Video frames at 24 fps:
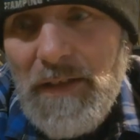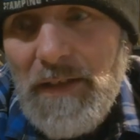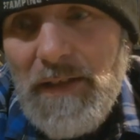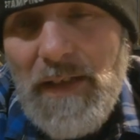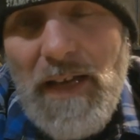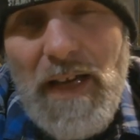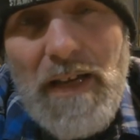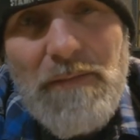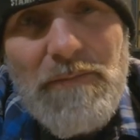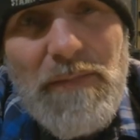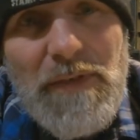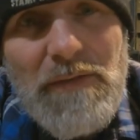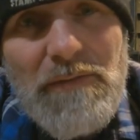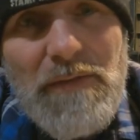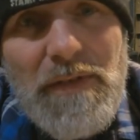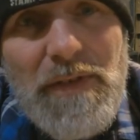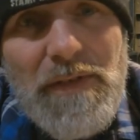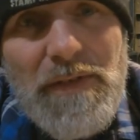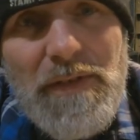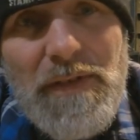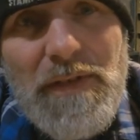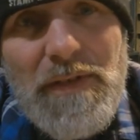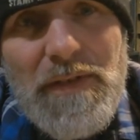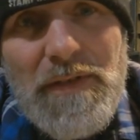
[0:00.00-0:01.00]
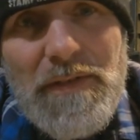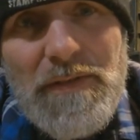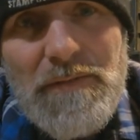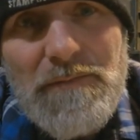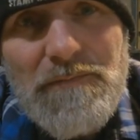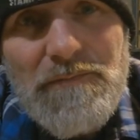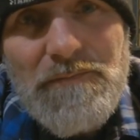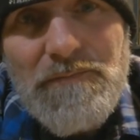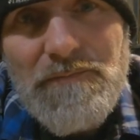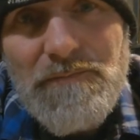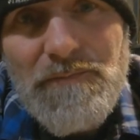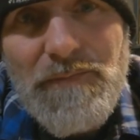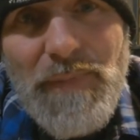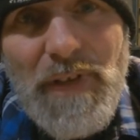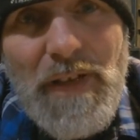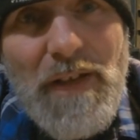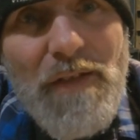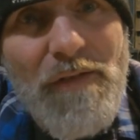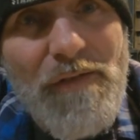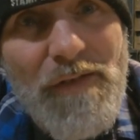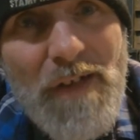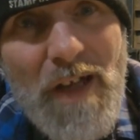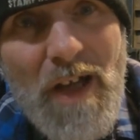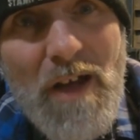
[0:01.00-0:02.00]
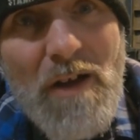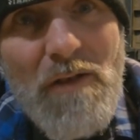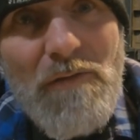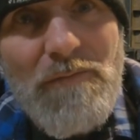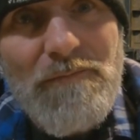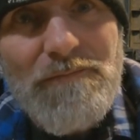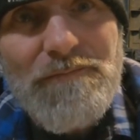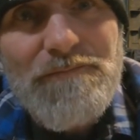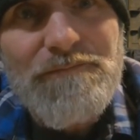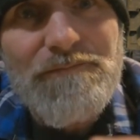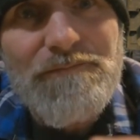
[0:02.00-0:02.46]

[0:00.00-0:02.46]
God be with you. Peace out.